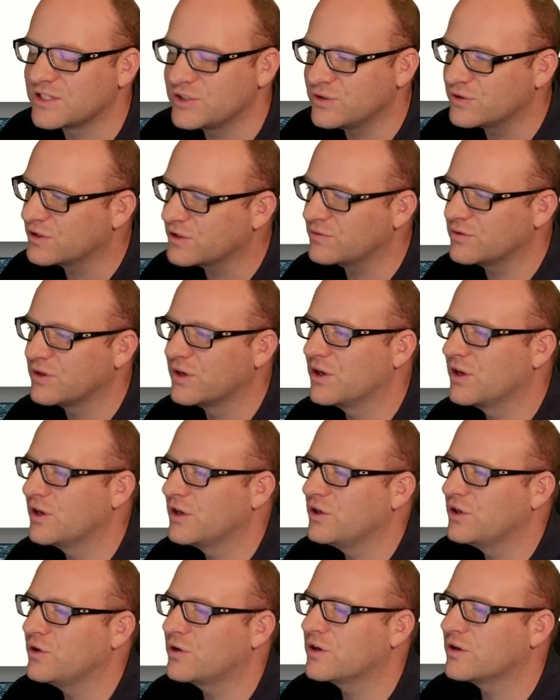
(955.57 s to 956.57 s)
You
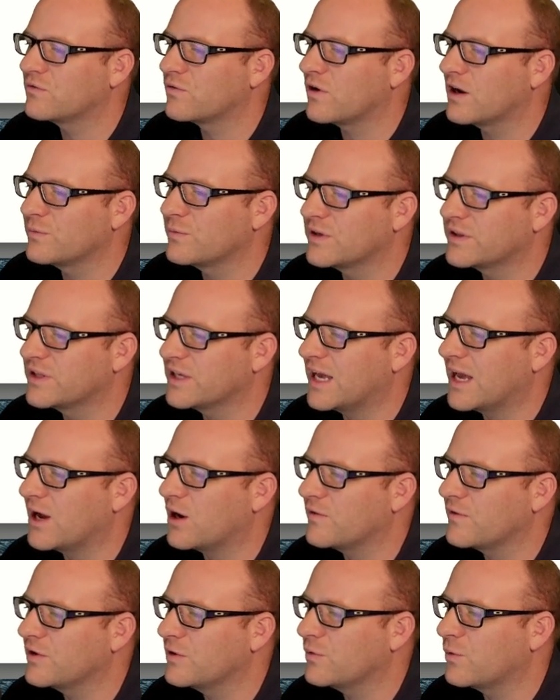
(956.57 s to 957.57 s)
can run with it
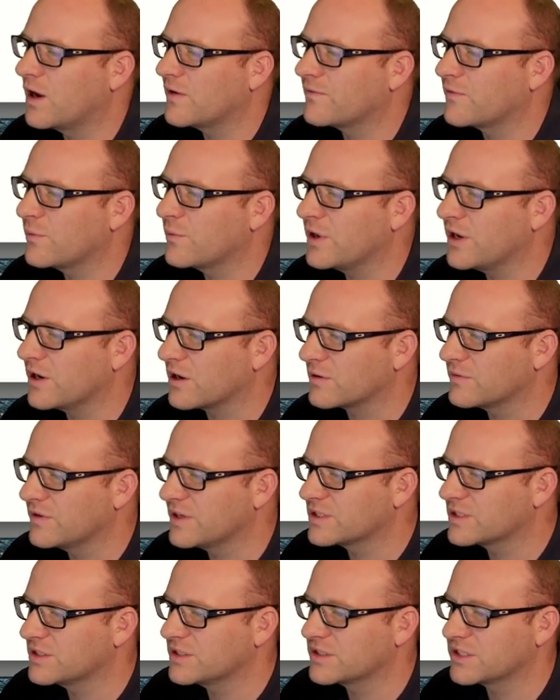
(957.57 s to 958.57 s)
however you want from here.
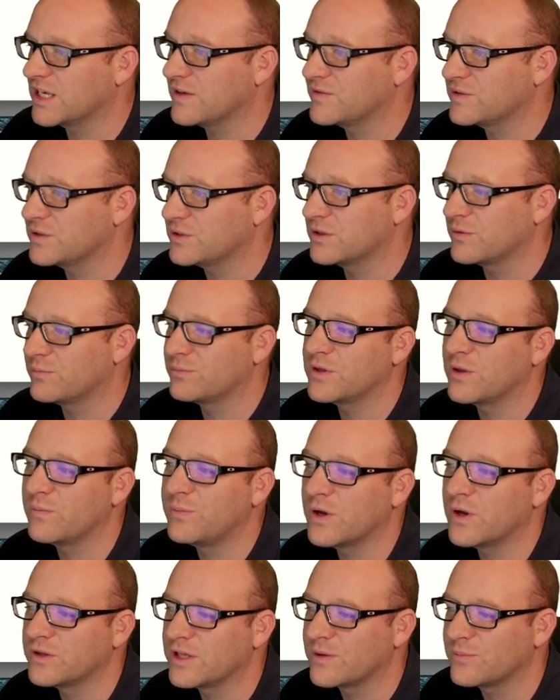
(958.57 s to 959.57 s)
This just gives you the
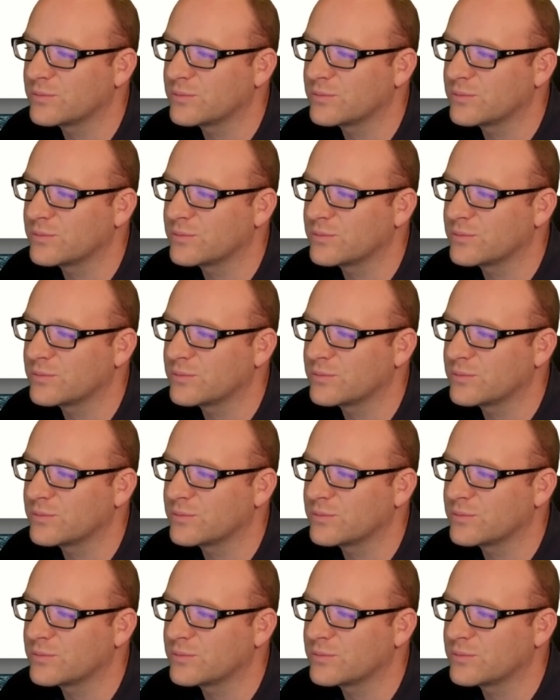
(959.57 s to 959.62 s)
building